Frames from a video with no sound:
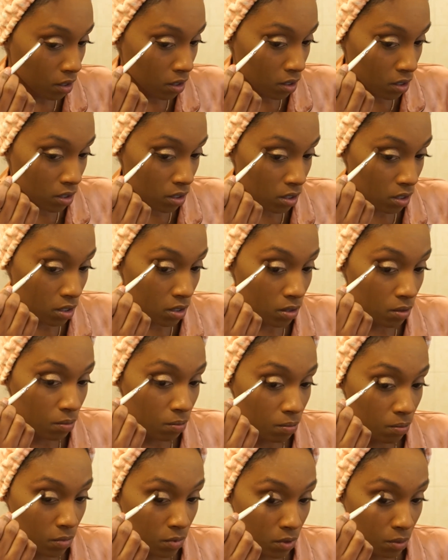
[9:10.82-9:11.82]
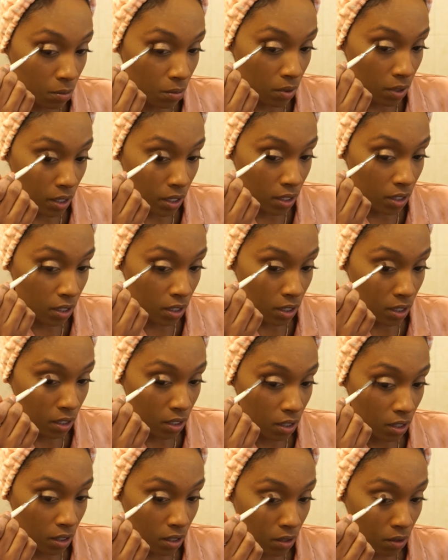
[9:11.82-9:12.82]
just to blend
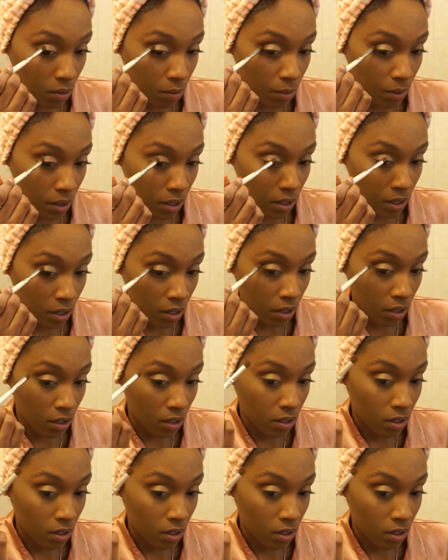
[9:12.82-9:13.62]
in a little bit.